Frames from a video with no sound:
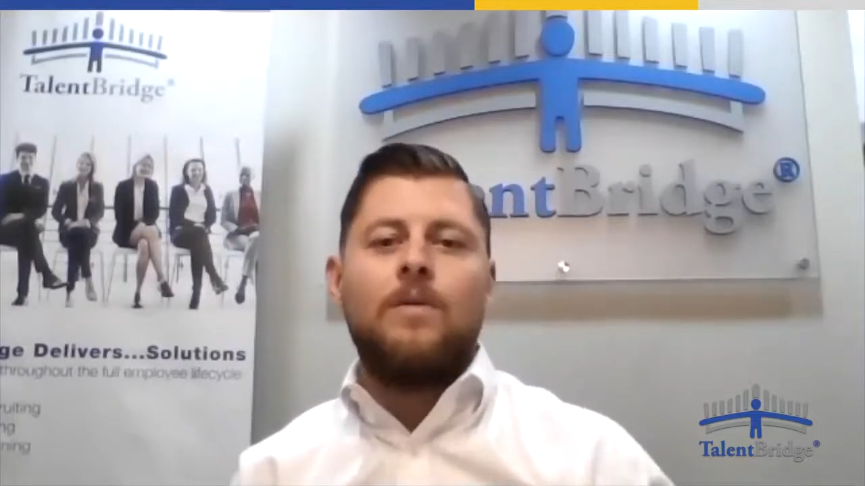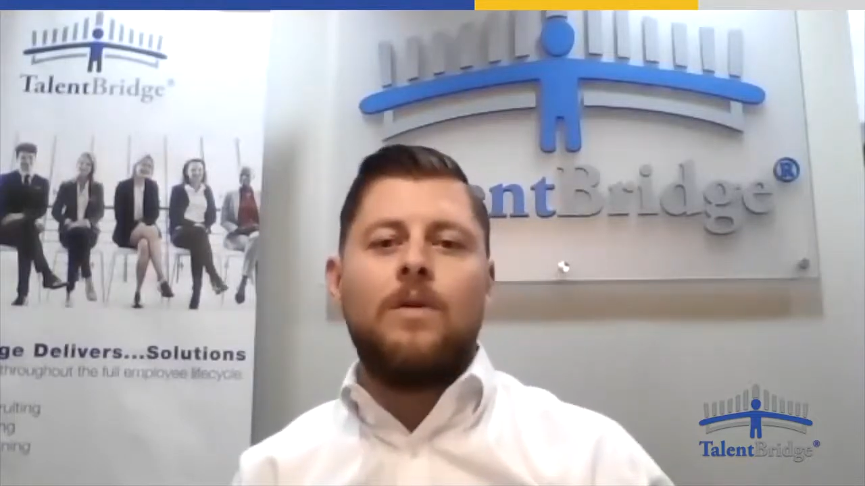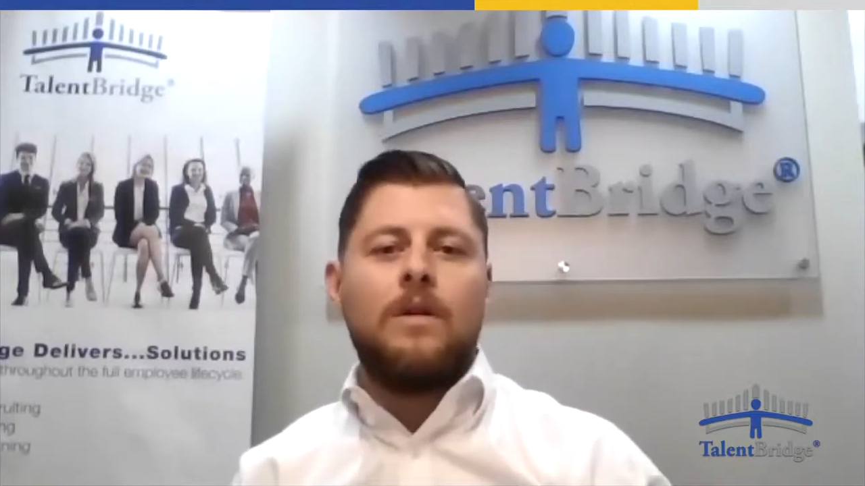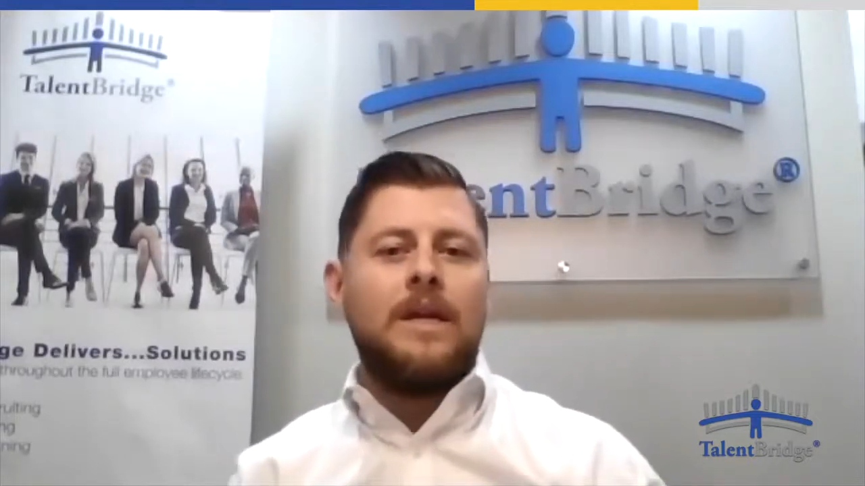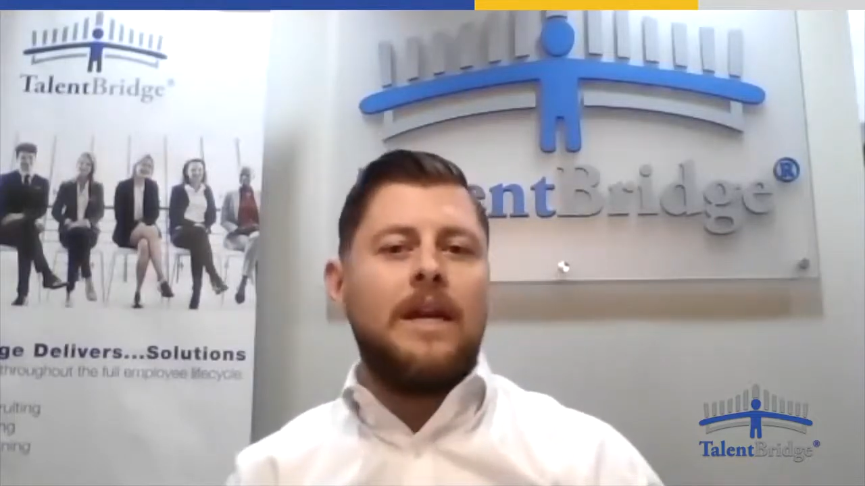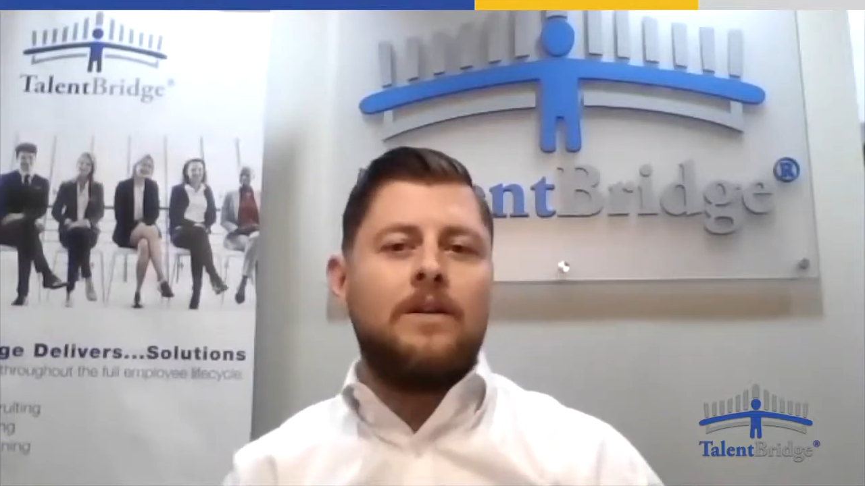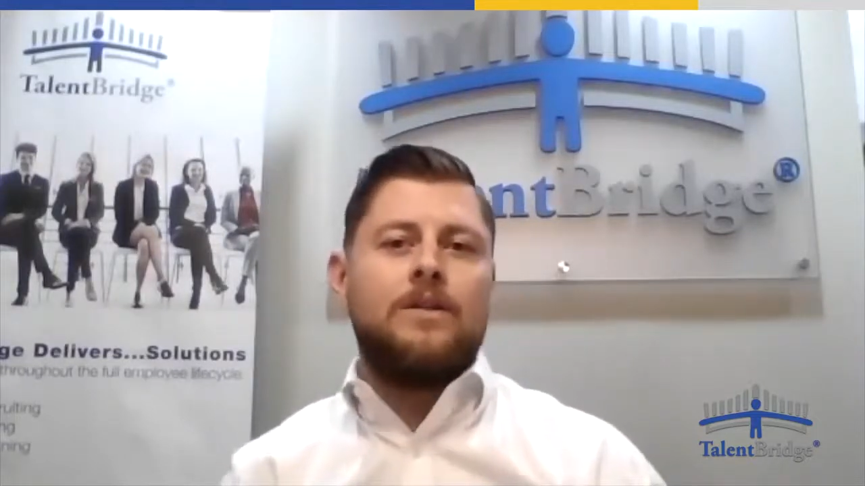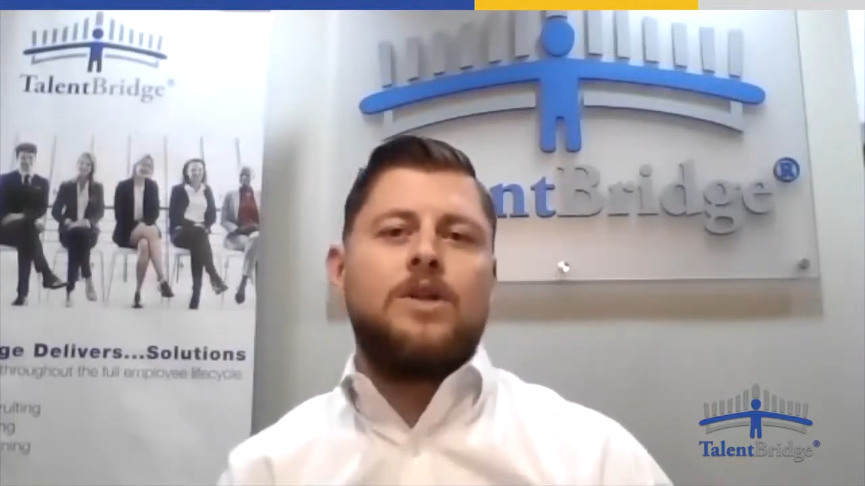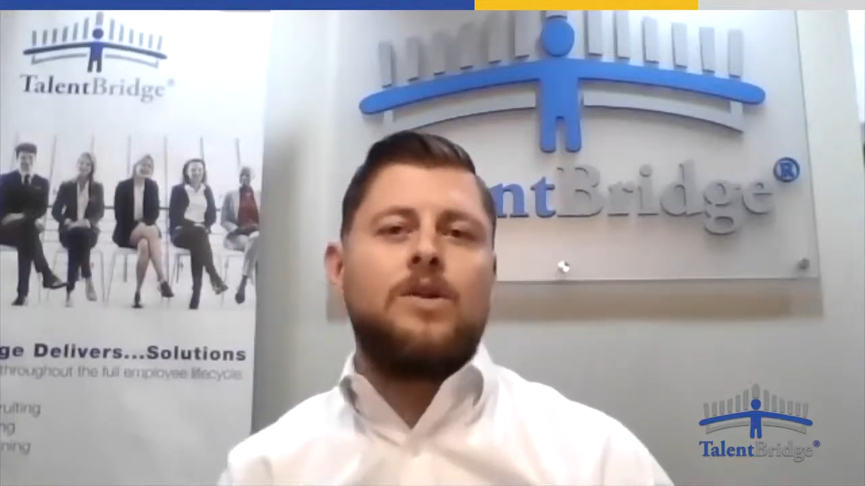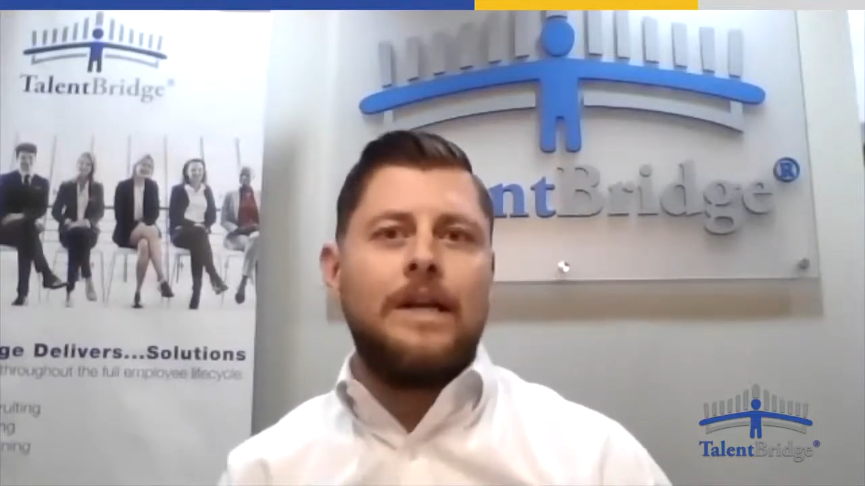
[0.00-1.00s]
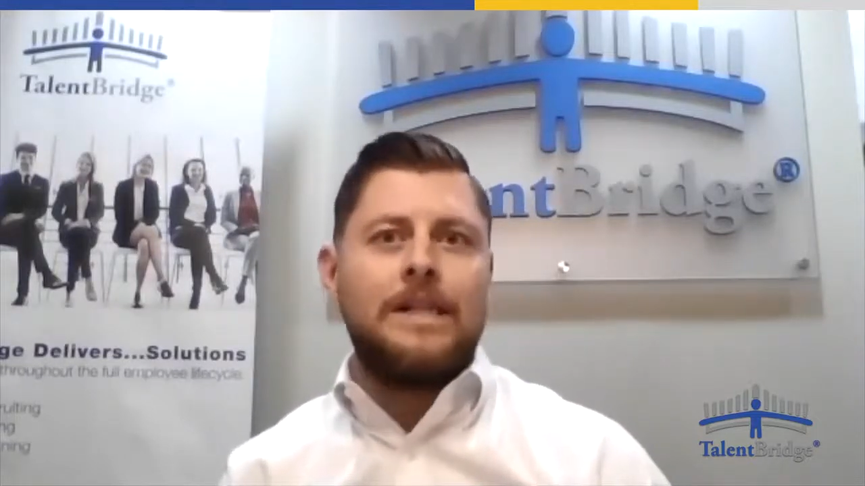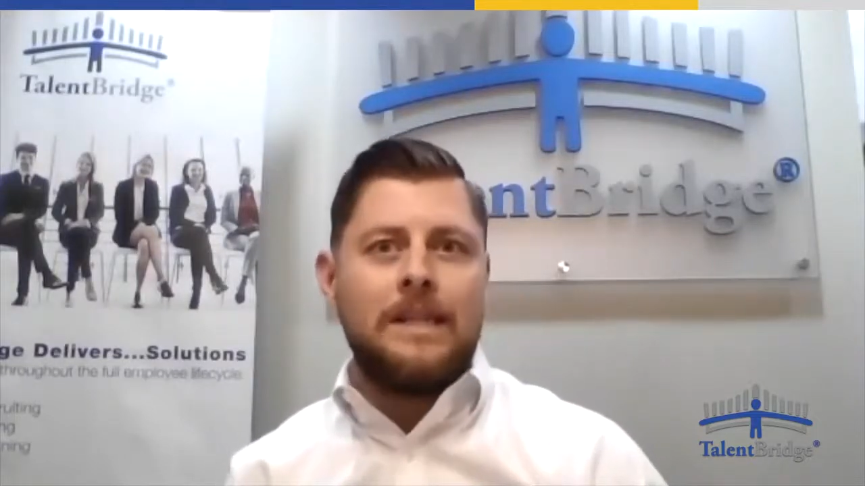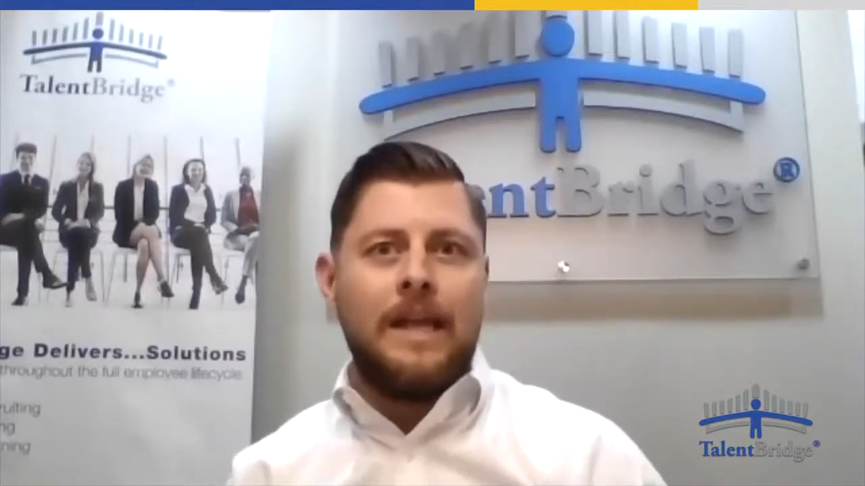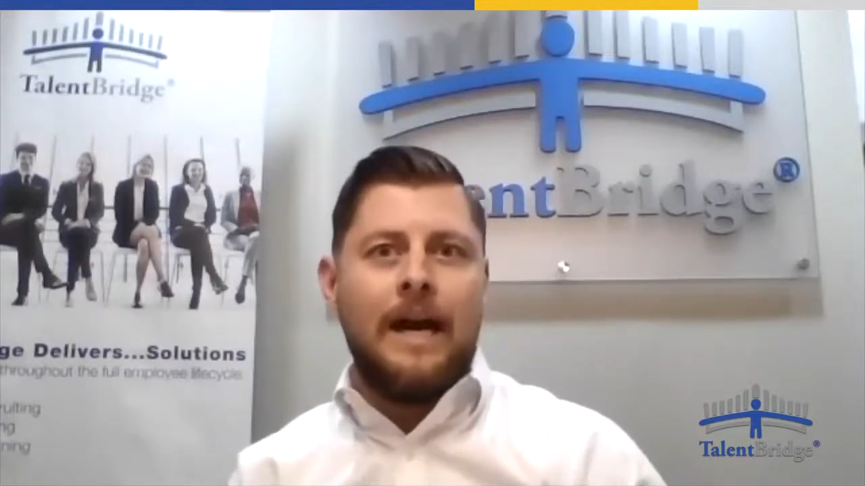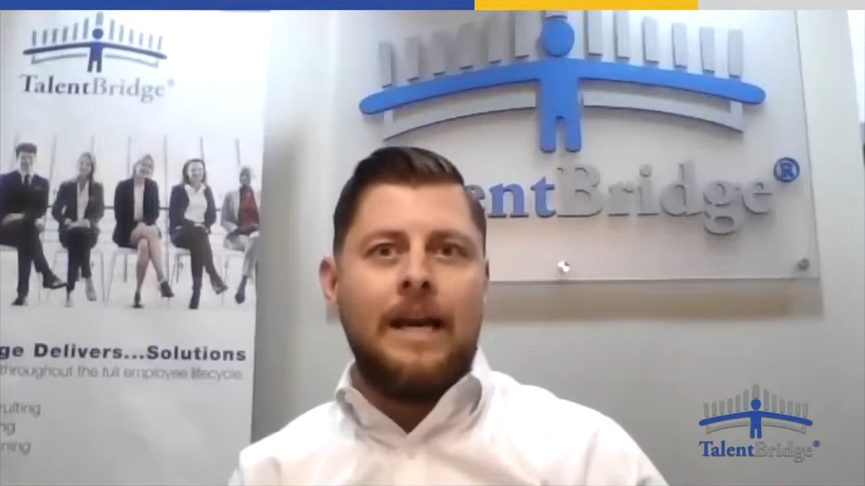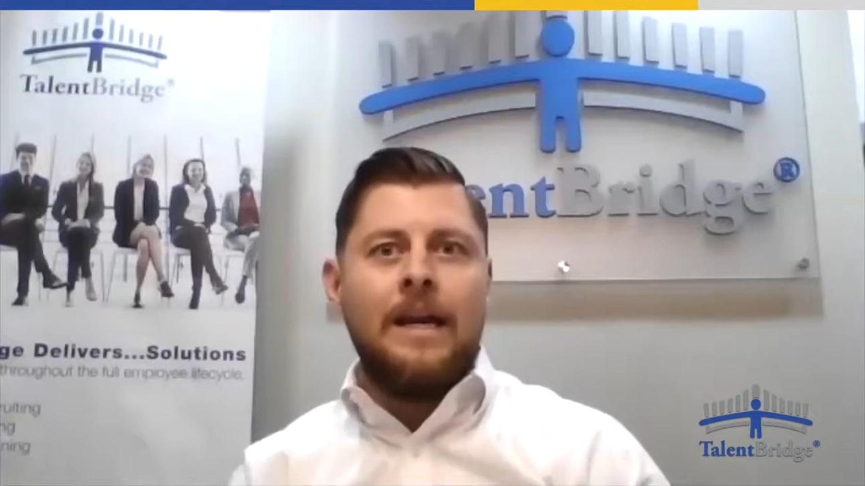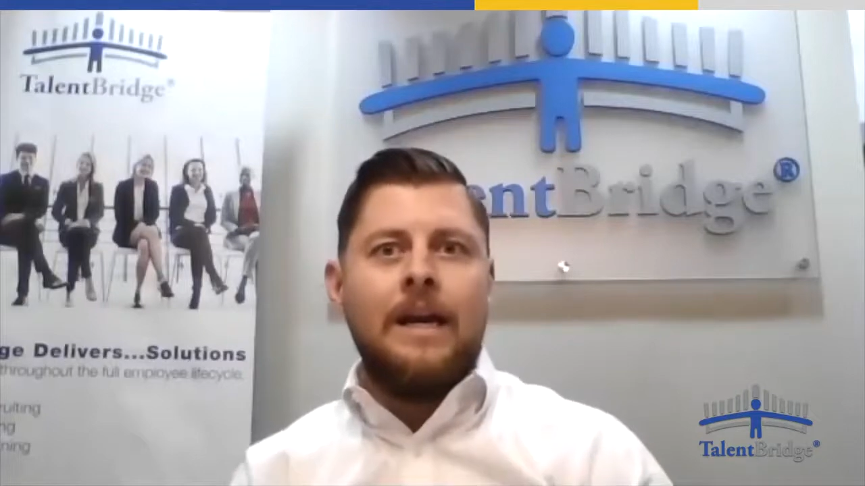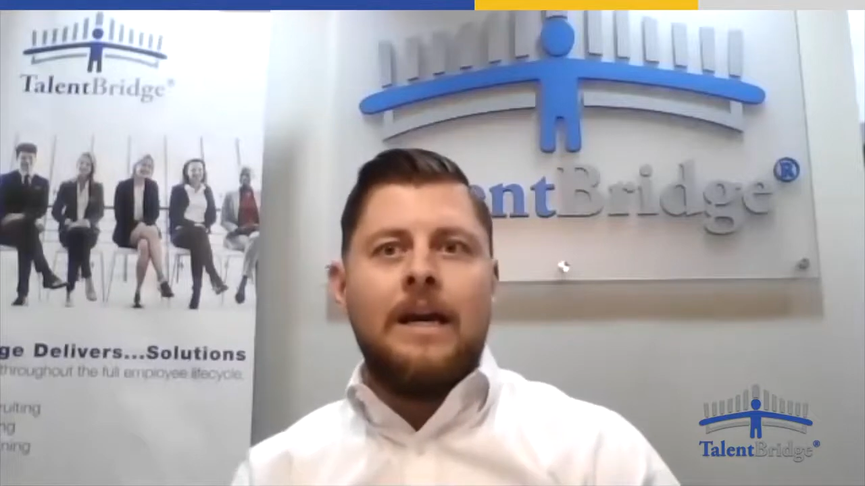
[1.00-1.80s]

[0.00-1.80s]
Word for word: What are the character traits that